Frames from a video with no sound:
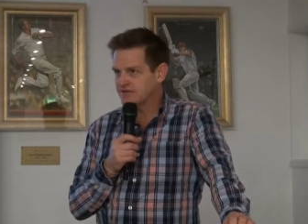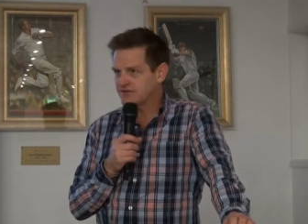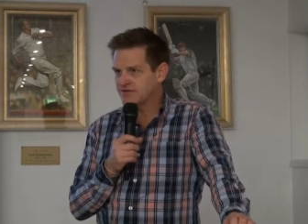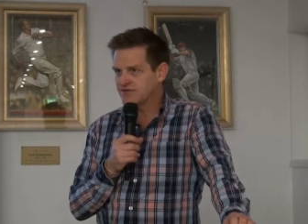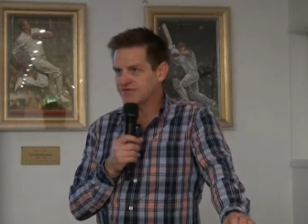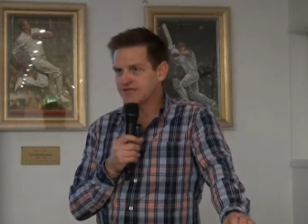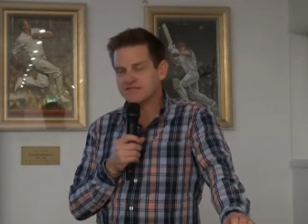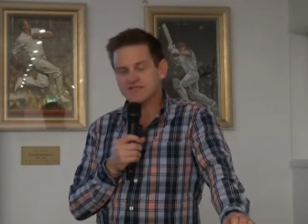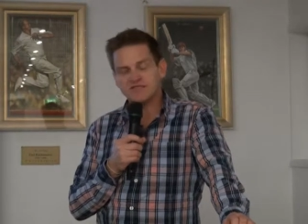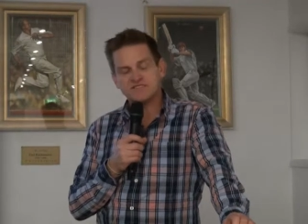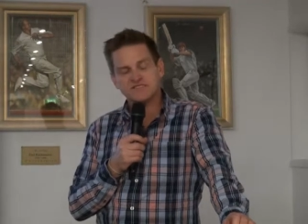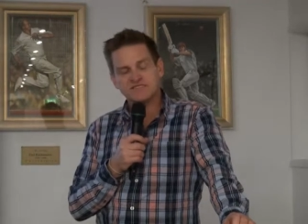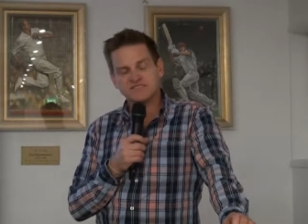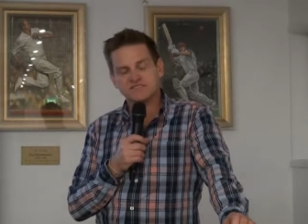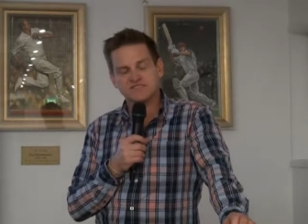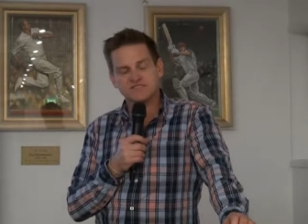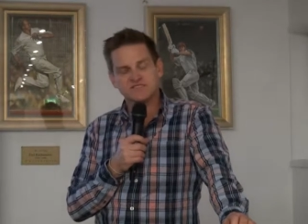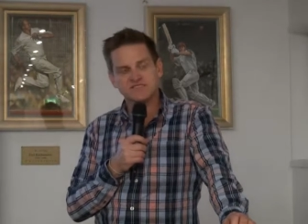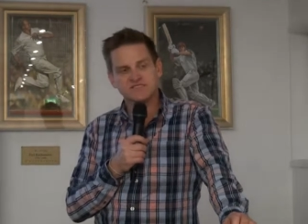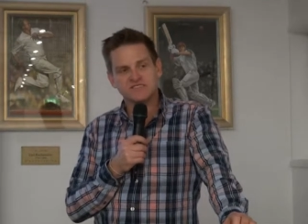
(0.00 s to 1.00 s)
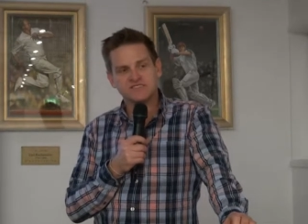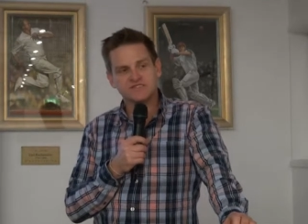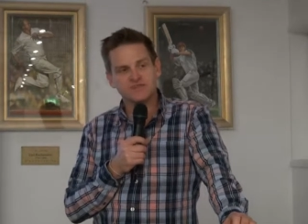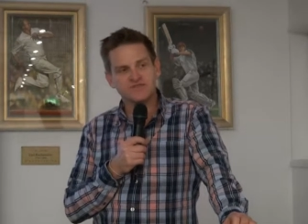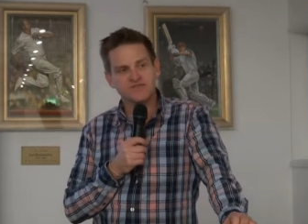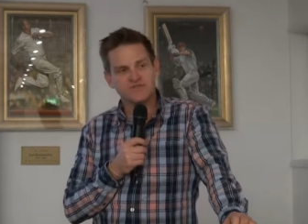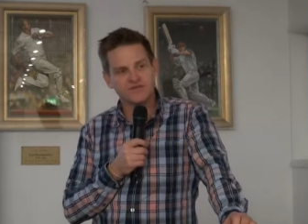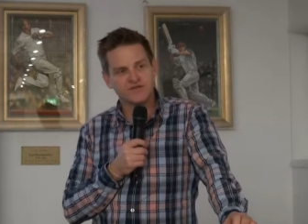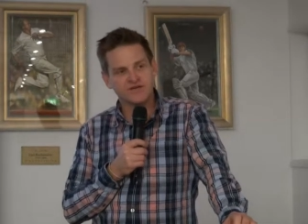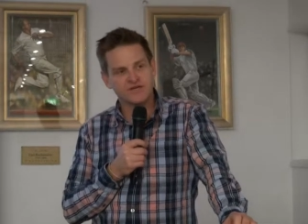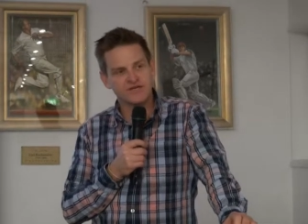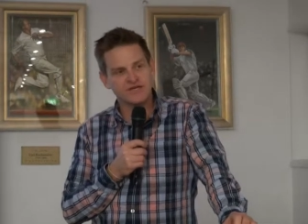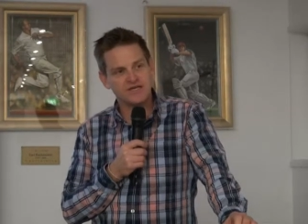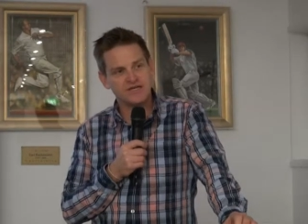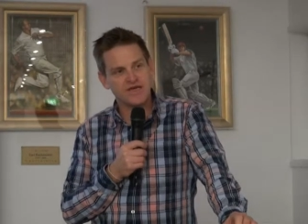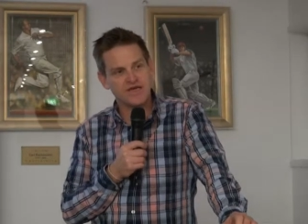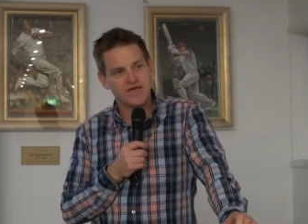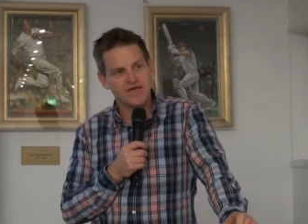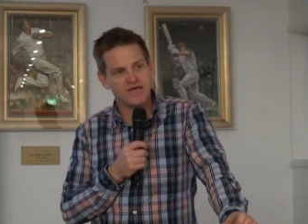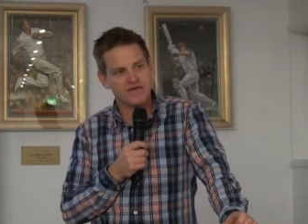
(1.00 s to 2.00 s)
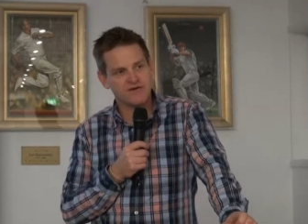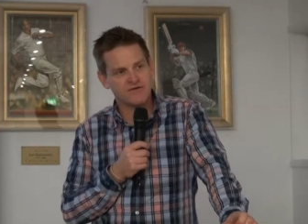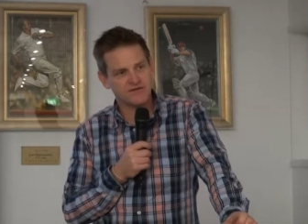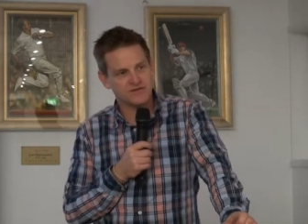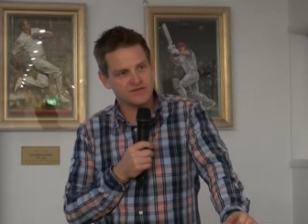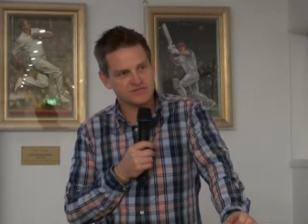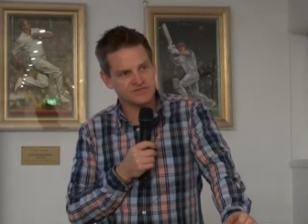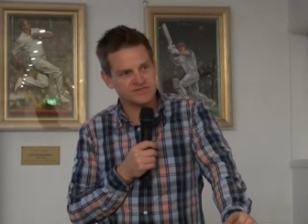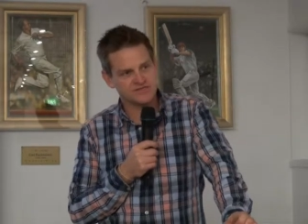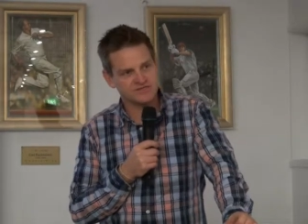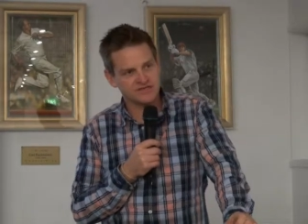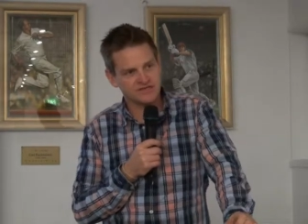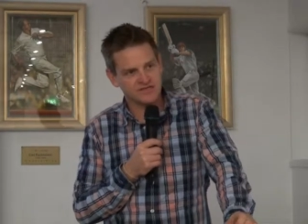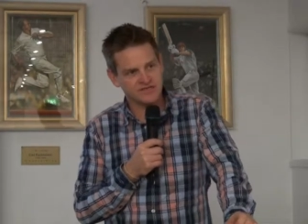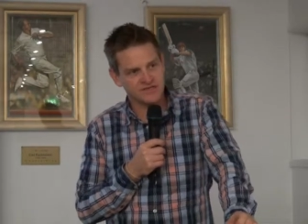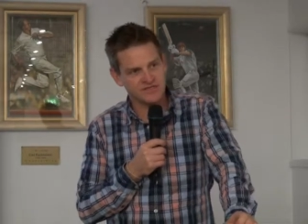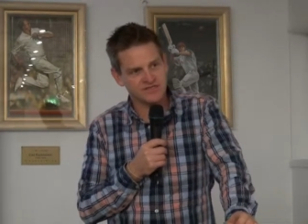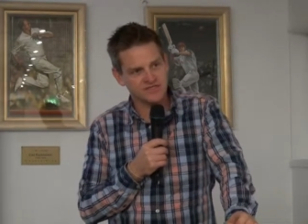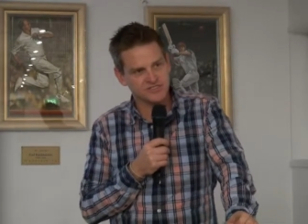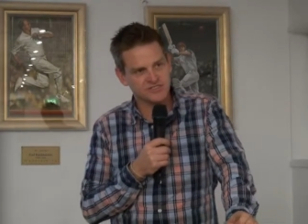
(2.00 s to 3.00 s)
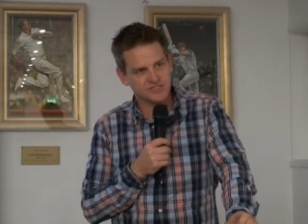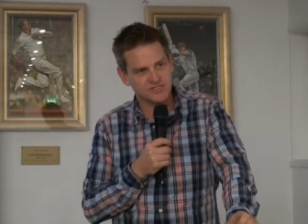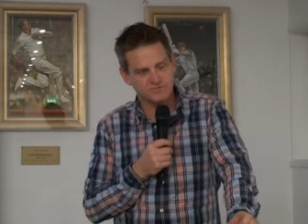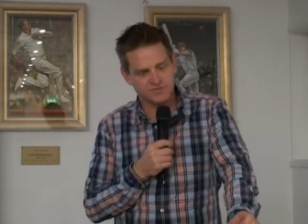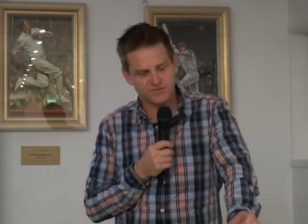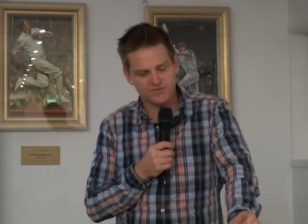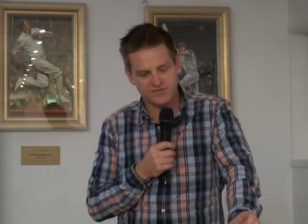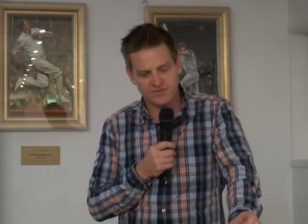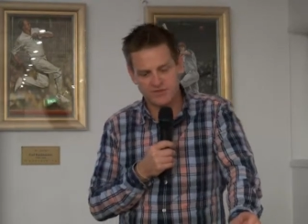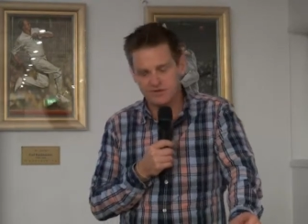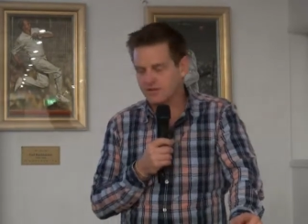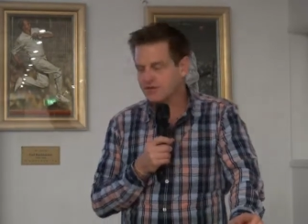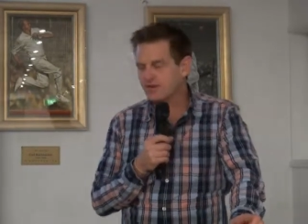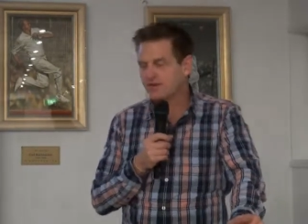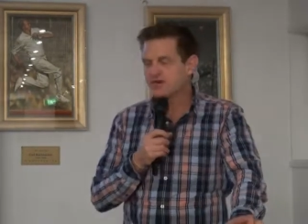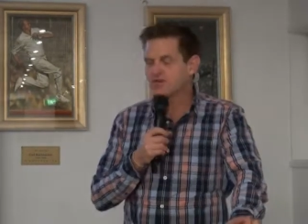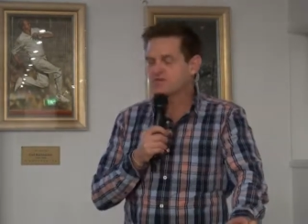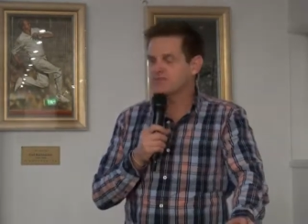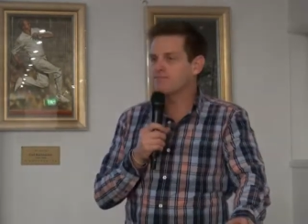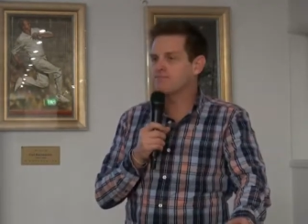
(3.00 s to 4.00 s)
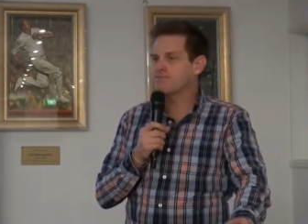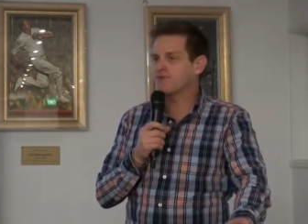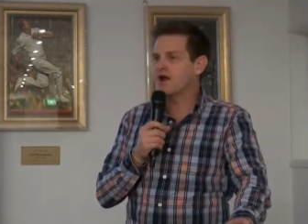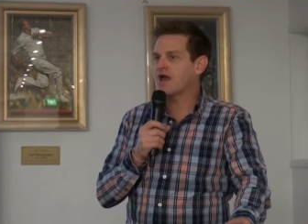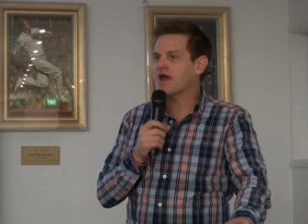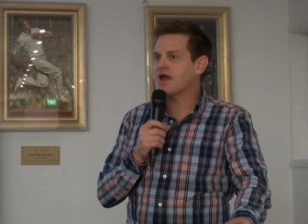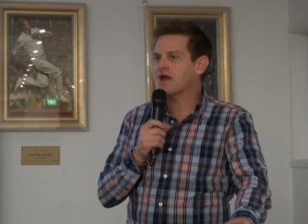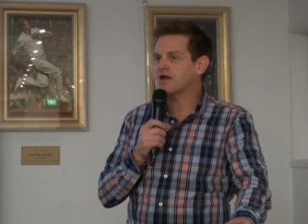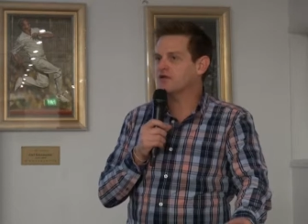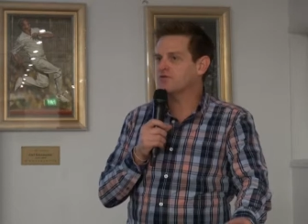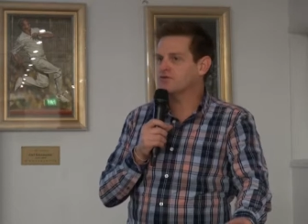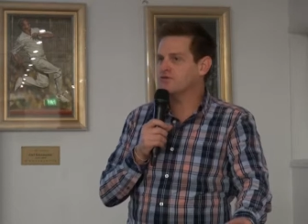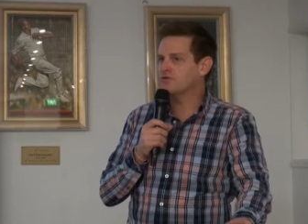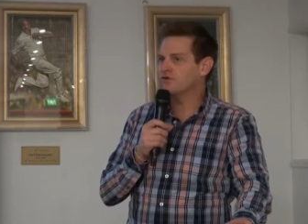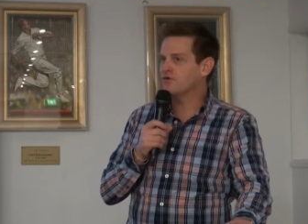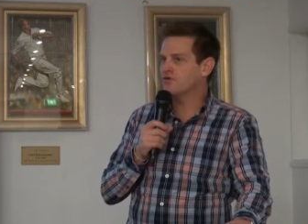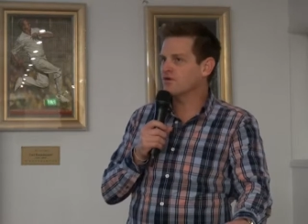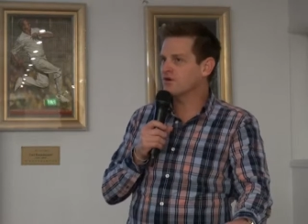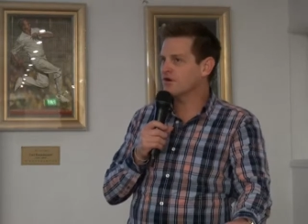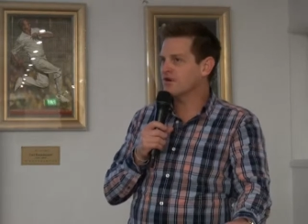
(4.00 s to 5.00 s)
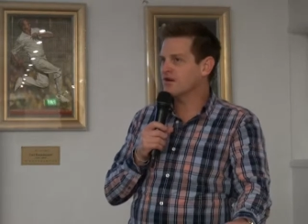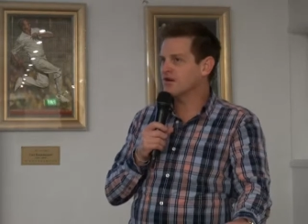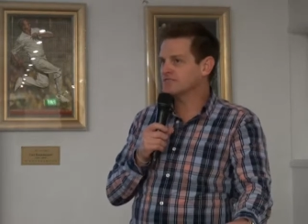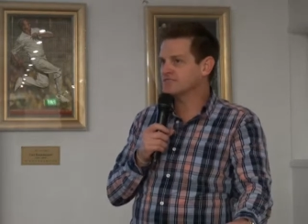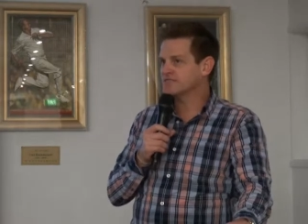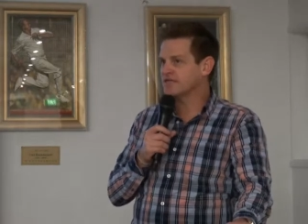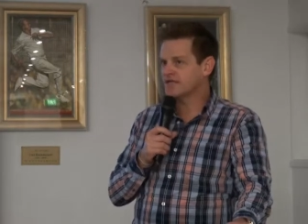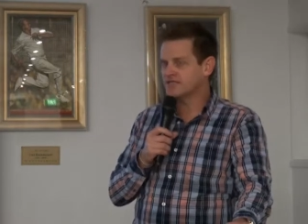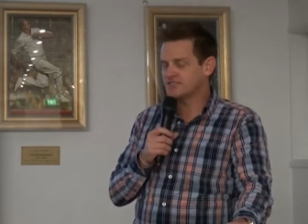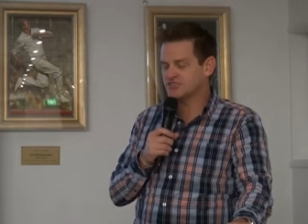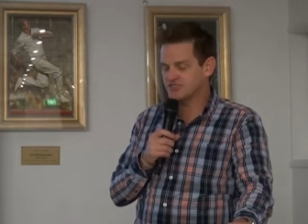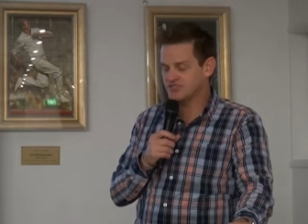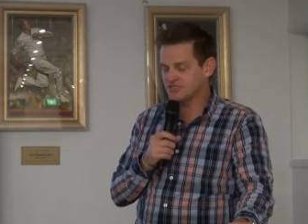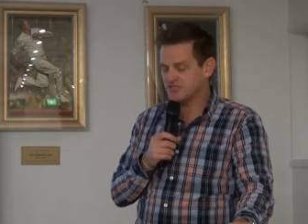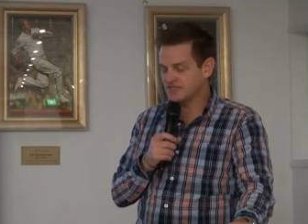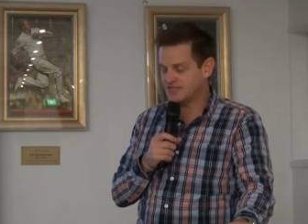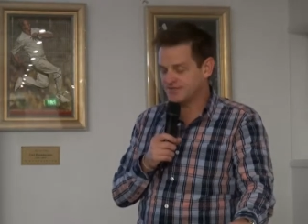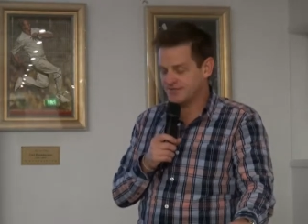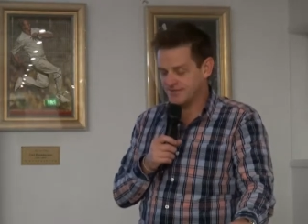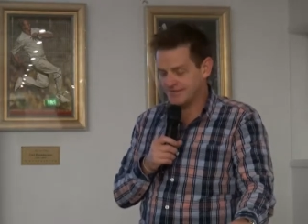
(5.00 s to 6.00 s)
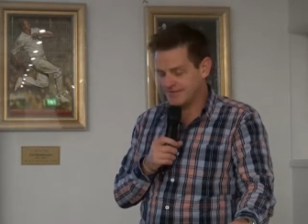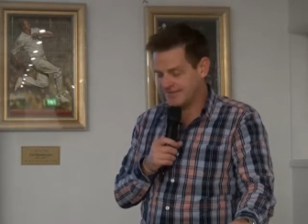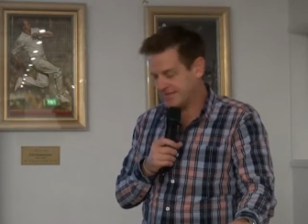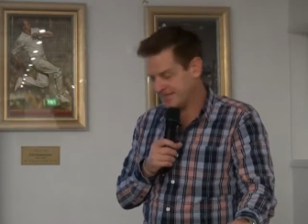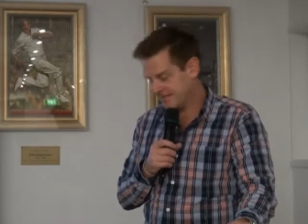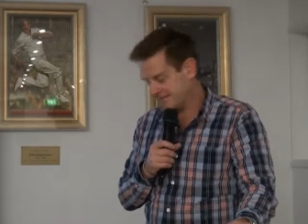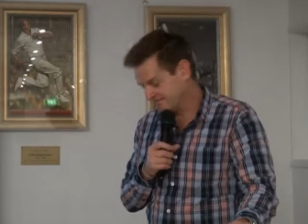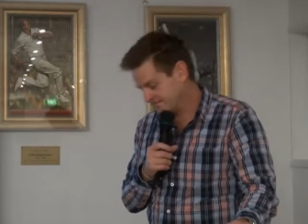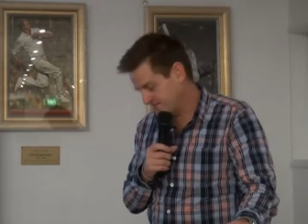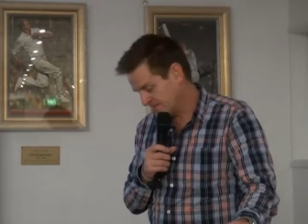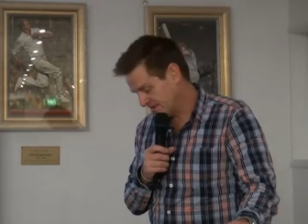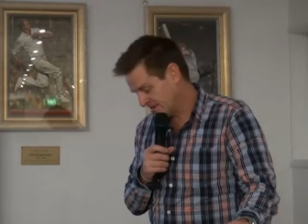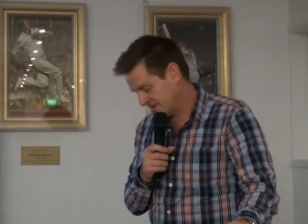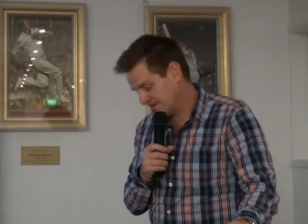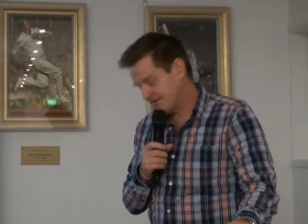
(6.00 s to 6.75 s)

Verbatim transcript: And I think this exists in three areas. It's a leadership of the, the brand or the organisation that you lead.